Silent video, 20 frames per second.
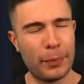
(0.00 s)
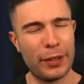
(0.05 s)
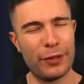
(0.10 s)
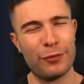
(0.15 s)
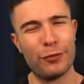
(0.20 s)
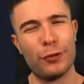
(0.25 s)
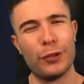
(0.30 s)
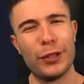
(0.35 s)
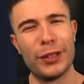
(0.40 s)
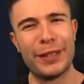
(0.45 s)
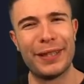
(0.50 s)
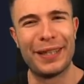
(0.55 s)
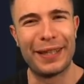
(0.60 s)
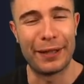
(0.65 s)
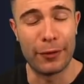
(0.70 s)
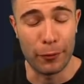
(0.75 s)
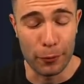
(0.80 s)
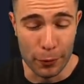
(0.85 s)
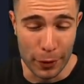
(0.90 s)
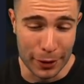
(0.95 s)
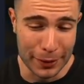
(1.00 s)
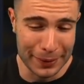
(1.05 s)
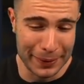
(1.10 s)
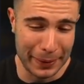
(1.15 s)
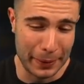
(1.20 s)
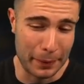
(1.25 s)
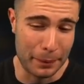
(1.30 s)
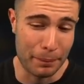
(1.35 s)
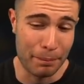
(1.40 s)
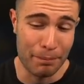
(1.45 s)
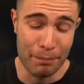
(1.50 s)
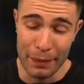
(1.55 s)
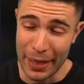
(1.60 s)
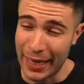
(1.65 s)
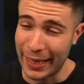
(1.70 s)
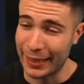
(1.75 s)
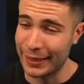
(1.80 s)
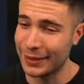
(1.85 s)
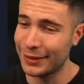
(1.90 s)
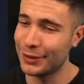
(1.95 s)
everyone, and welcome
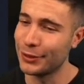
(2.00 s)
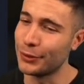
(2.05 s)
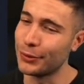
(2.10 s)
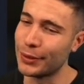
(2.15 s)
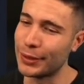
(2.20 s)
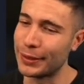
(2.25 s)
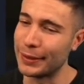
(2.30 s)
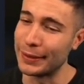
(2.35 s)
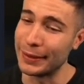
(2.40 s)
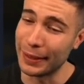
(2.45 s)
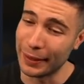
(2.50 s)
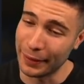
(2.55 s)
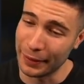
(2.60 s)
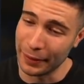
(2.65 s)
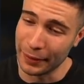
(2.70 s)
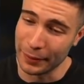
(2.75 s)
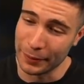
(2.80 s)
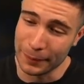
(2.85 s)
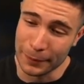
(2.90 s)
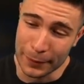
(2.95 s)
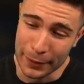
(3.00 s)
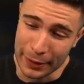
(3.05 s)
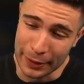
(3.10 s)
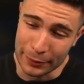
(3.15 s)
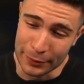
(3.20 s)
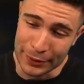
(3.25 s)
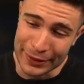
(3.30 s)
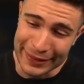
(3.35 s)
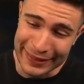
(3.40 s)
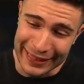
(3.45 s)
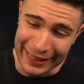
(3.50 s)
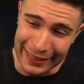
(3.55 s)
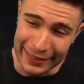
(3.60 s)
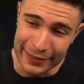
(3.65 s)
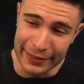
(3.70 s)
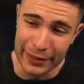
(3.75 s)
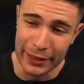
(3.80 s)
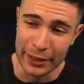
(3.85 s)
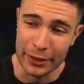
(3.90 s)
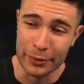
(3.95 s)
back to another what I would say is
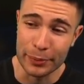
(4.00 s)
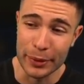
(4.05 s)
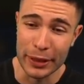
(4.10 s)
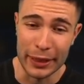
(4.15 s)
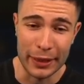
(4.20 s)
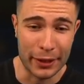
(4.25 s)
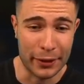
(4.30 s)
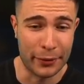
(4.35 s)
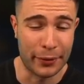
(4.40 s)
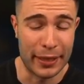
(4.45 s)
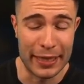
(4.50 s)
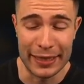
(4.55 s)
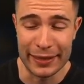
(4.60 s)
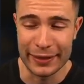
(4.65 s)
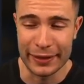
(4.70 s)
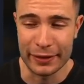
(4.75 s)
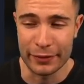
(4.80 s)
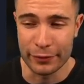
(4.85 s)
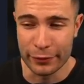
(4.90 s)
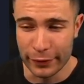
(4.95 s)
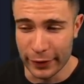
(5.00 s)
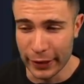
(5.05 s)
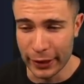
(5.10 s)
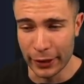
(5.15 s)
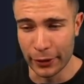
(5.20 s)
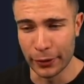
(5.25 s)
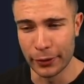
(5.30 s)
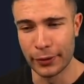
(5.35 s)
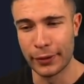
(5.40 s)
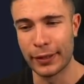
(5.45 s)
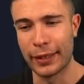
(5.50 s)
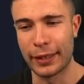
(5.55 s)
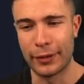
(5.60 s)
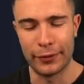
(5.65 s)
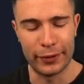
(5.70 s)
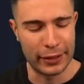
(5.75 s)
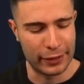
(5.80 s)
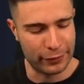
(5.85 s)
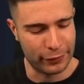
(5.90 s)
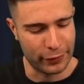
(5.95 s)
gonna be crazy video. I
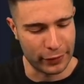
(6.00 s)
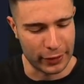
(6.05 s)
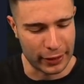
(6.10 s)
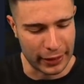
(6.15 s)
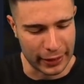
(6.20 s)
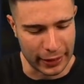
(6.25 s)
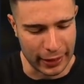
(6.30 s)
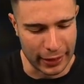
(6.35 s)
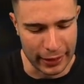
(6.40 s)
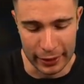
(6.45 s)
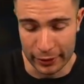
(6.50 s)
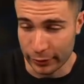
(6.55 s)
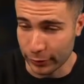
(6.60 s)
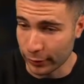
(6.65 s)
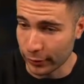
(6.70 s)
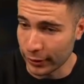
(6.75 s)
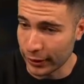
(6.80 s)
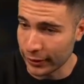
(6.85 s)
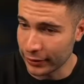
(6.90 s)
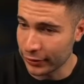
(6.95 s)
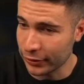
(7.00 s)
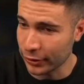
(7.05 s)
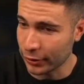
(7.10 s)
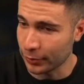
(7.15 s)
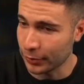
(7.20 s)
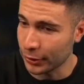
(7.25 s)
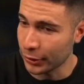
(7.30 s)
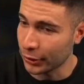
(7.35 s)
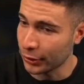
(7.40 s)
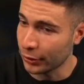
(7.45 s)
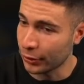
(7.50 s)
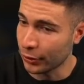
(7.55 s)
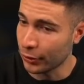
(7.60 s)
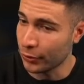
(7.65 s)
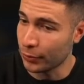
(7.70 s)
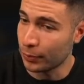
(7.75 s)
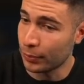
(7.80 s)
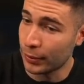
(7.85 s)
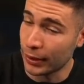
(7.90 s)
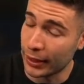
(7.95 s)
really feel like high rolling, so I'm gonna go
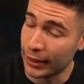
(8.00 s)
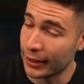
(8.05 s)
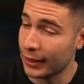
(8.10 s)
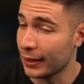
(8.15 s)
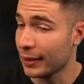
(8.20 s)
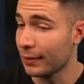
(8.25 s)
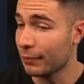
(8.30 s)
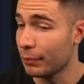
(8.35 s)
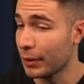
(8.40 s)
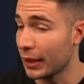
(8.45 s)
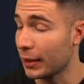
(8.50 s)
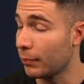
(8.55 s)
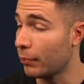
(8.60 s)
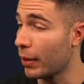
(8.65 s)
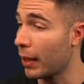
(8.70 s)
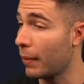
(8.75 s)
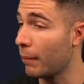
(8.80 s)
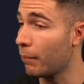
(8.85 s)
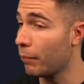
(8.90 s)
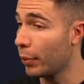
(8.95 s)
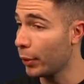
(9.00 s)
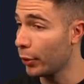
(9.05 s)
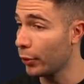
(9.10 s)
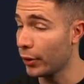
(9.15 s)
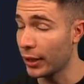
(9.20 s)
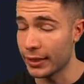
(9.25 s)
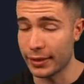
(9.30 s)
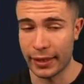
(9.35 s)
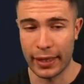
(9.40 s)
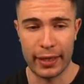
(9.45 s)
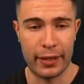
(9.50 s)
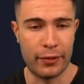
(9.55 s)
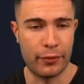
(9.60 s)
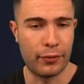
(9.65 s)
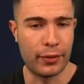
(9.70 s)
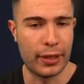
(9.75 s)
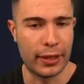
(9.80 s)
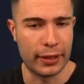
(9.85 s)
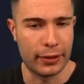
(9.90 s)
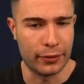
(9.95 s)
play Big Bamboo as I had a
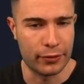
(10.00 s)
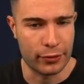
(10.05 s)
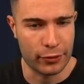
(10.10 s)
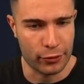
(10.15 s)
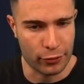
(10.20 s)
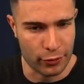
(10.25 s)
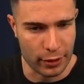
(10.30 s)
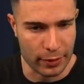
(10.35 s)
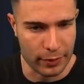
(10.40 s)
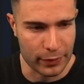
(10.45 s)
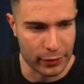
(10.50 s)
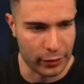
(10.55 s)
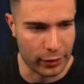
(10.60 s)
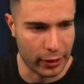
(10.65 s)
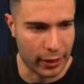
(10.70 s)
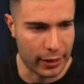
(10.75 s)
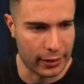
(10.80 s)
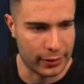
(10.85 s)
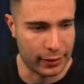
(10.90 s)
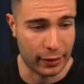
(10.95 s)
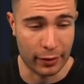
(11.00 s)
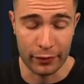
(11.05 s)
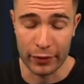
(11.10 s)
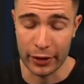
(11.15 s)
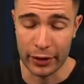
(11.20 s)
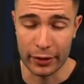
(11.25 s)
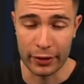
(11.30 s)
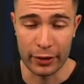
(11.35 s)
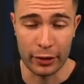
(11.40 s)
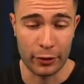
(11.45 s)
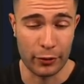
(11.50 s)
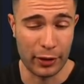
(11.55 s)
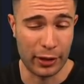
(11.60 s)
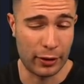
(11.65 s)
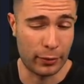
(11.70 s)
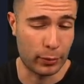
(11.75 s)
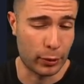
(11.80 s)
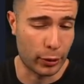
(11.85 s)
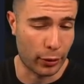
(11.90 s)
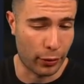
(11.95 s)
really good stream tonight and I've had an
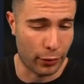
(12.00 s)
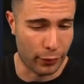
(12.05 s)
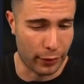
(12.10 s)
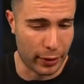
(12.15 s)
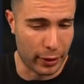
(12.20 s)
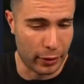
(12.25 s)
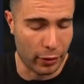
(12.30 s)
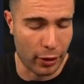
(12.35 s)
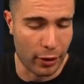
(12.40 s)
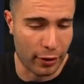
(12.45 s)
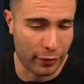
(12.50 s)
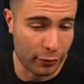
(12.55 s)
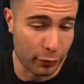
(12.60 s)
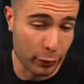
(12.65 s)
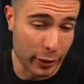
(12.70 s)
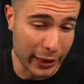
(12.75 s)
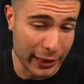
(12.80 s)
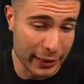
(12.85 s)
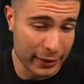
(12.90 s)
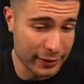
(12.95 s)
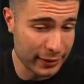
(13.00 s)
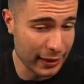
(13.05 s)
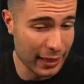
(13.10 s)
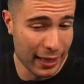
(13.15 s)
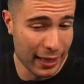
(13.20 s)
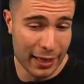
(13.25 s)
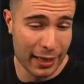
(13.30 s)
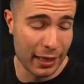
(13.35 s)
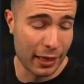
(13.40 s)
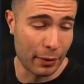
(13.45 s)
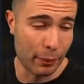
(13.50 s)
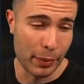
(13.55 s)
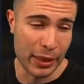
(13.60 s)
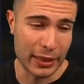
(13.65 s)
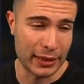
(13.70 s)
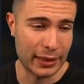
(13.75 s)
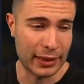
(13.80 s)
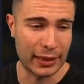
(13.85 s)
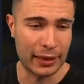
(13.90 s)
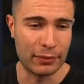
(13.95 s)
incredible 3.5 weeks. I'm
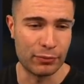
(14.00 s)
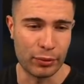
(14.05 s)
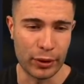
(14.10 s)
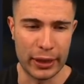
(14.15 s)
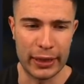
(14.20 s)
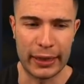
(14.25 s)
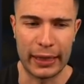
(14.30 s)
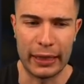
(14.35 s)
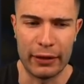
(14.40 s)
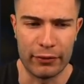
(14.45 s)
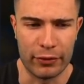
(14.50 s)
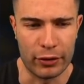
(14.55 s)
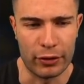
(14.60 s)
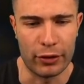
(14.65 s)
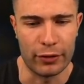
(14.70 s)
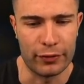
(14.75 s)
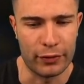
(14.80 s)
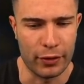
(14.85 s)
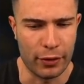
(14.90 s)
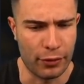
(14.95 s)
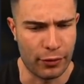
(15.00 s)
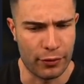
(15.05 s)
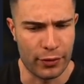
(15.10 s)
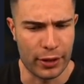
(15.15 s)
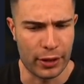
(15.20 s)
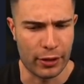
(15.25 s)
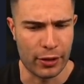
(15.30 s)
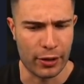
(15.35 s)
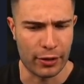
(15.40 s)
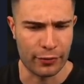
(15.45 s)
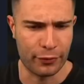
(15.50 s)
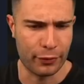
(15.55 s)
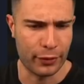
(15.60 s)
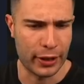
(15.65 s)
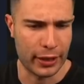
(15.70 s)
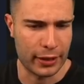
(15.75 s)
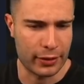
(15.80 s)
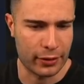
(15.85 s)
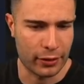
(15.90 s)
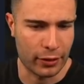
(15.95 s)
basically break even after 3.5
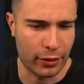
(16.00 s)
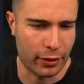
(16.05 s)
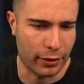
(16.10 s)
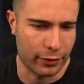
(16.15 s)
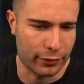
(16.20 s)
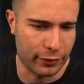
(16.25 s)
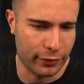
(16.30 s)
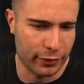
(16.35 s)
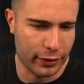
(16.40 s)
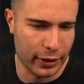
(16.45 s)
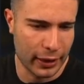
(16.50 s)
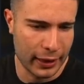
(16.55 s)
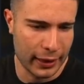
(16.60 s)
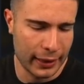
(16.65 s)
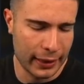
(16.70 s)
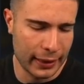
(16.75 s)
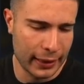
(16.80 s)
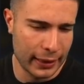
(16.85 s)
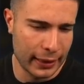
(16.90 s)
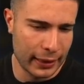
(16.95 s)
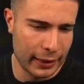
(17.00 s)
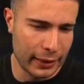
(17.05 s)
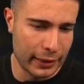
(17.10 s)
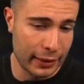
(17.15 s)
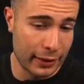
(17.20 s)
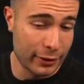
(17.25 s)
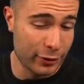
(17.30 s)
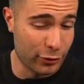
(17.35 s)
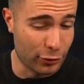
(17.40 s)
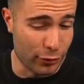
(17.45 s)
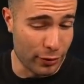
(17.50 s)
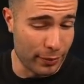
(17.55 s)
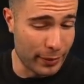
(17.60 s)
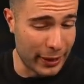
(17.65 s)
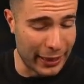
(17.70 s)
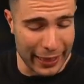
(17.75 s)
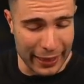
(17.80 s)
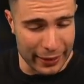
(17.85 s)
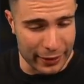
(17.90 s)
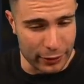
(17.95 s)
weeks of streaming
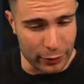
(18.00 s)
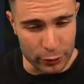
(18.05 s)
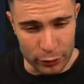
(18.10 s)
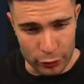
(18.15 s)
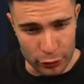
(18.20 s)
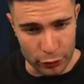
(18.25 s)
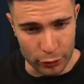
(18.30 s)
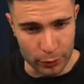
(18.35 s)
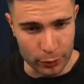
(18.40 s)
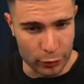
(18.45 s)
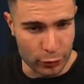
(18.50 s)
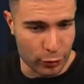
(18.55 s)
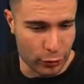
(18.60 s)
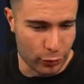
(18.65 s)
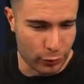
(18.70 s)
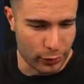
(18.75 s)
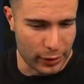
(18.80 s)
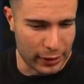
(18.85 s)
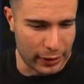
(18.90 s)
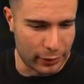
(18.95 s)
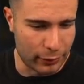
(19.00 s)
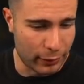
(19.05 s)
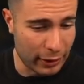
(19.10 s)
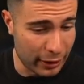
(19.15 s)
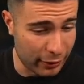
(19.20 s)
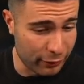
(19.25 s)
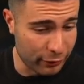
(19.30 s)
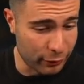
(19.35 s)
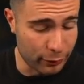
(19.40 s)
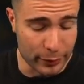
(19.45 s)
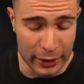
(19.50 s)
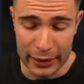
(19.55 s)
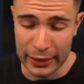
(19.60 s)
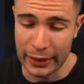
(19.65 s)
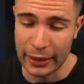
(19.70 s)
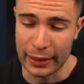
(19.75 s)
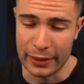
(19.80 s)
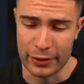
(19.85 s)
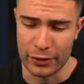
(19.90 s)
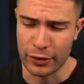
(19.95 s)
and YouTube, which is really rare for me.
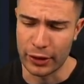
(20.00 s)
As you